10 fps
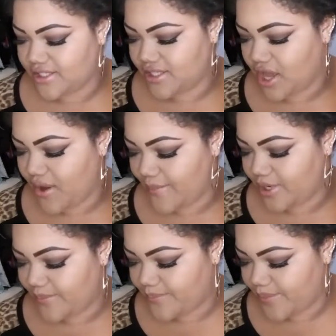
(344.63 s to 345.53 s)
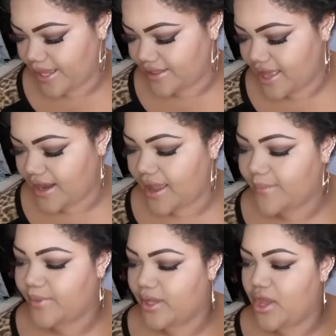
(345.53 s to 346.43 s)
so I'm gonna pick that
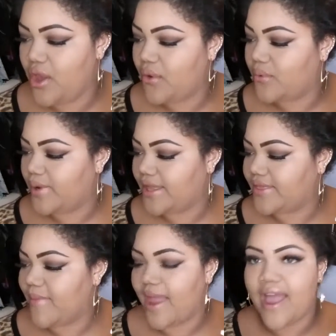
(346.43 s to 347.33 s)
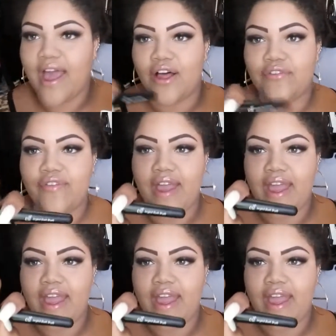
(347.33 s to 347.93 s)
up with my e.l.f.